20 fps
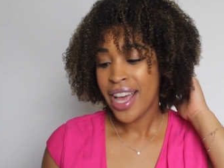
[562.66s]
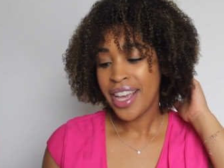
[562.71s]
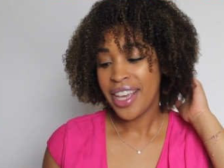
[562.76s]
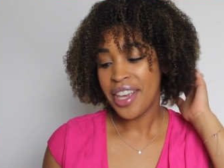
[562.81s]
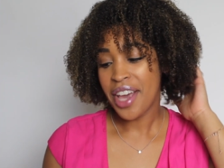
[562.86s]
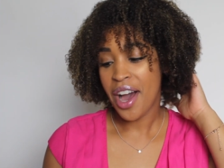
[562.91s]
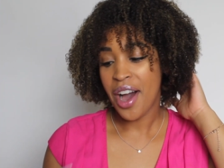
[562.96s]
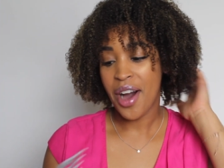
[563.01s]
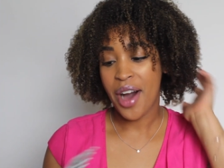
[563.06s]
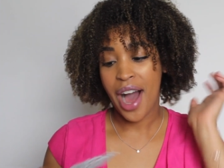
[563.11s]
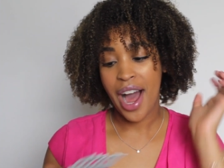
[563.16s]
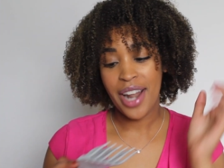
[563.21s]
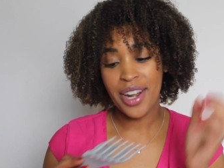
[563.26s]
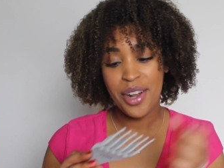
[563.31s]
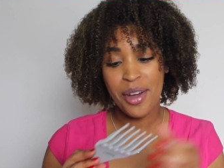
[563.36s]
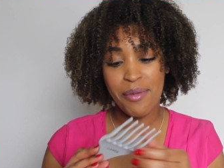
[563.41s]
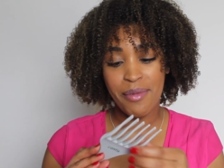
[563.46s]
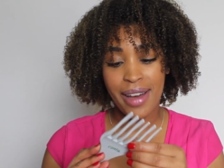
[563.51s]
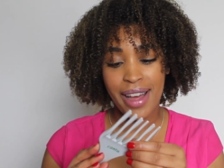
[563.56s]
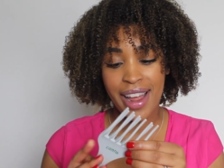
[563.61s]
Y'all, I
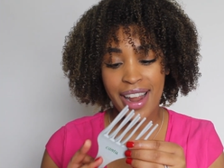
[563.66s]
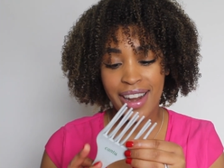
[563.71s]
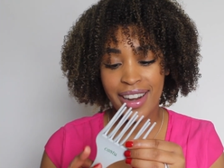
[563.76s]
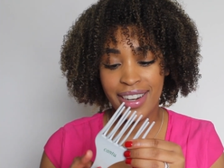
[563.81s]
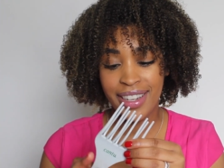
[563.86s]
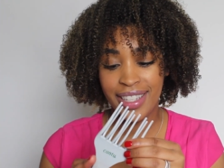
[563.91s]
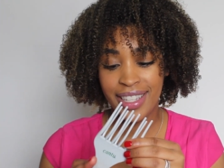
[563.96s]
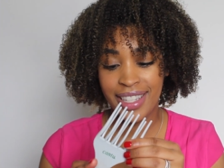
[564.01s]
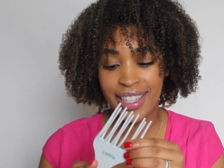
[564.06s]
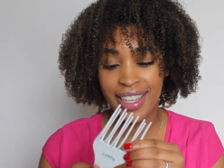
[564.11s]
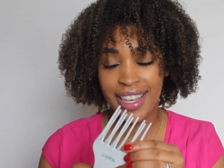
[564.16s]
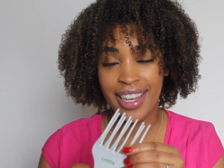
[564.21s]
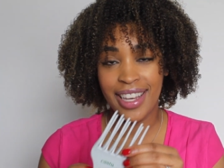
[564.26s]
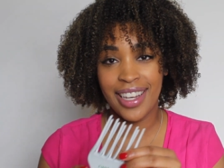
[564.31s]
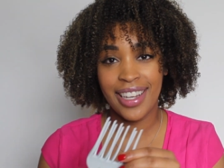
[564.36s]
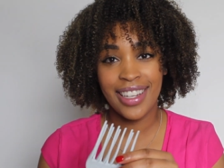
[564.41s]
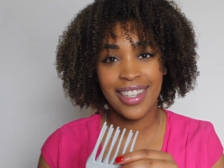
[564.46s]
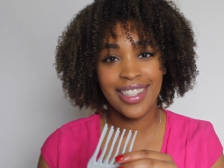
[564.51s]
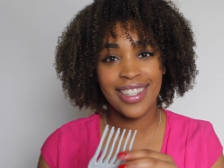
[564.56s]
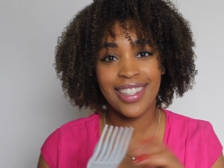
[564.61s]
know my hair is
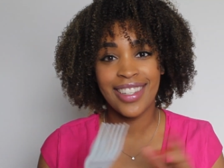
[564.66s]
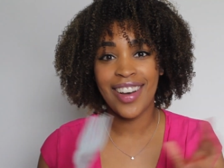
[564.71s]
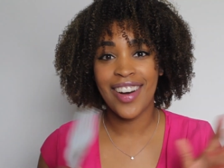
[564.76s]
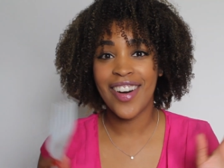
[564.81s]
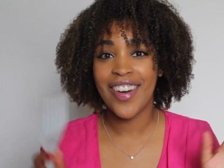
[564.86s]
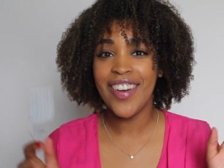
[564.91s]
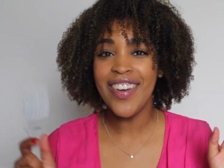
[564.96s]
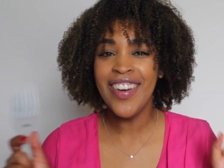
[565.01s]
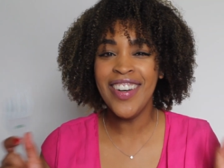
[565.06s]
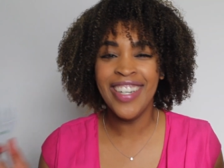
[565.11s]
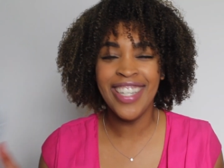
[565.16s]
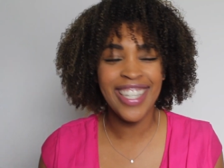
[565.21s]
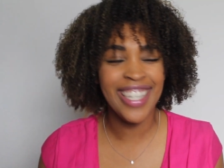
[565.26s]
thick, so